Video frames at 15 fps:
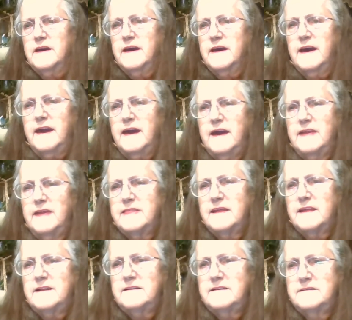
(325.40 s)
Hey,
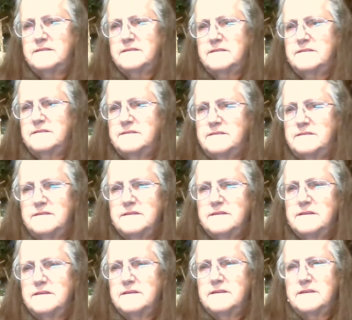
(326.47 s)
Ethan.
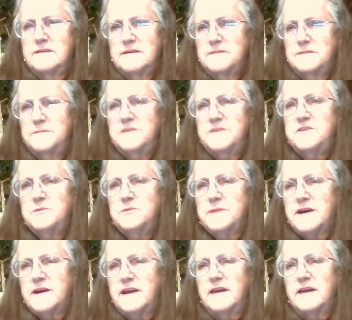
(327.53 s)
Miss you,
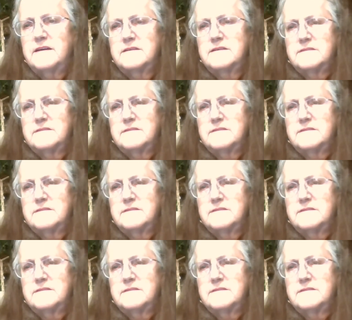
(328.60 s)
buddy.